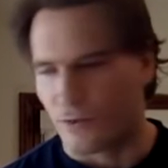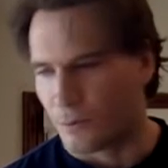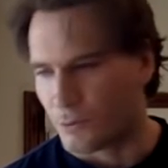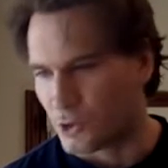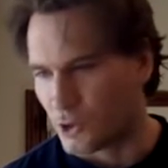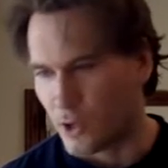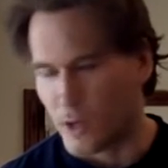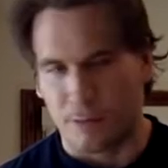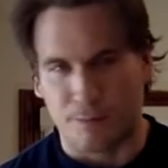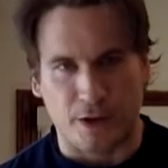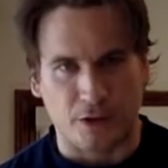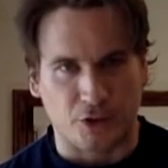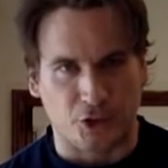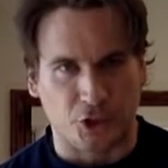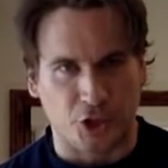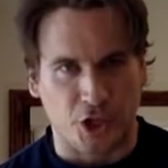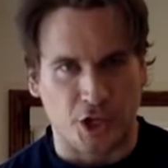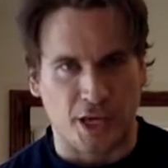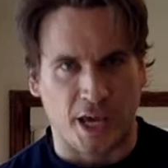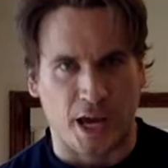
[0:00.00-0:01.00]
I'm sorry about the
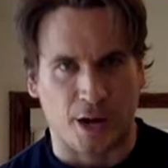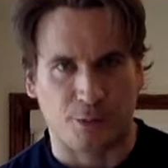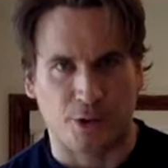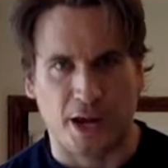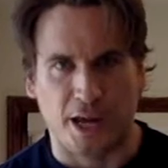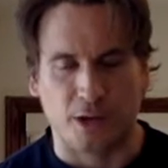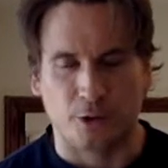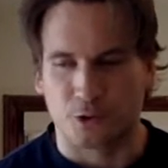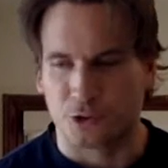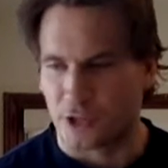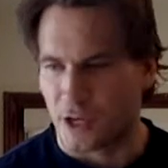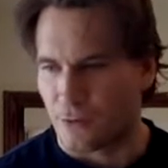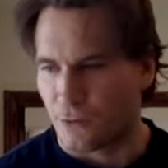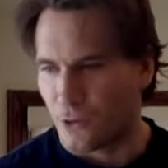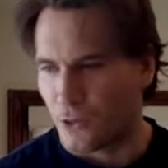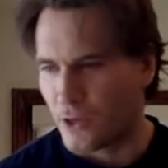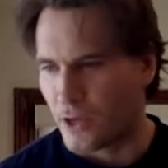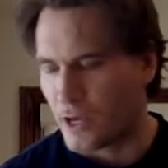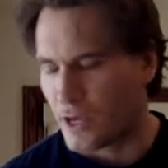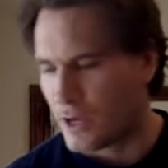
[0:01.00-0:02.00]
shitty camera angles and
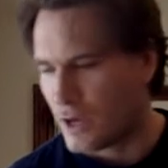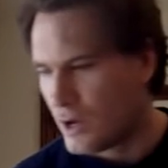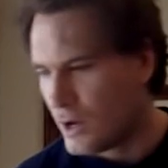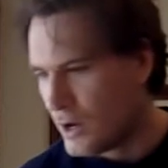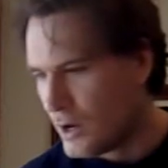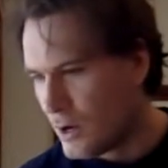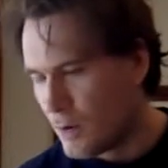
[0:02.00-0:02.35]
everything,